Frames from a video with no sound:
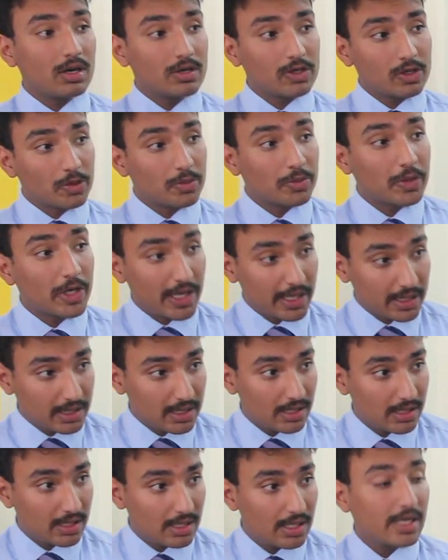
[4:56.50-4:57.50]
conglomerate,
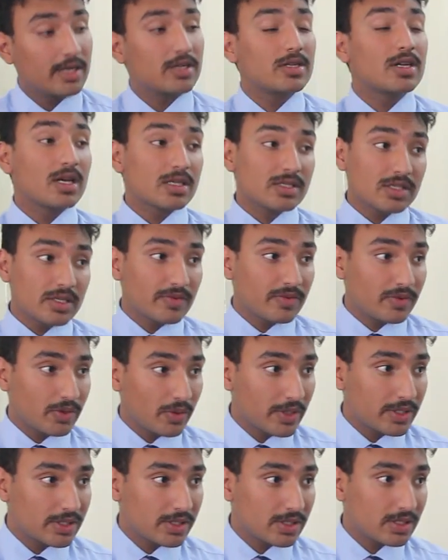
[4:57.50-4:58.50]
it does influence.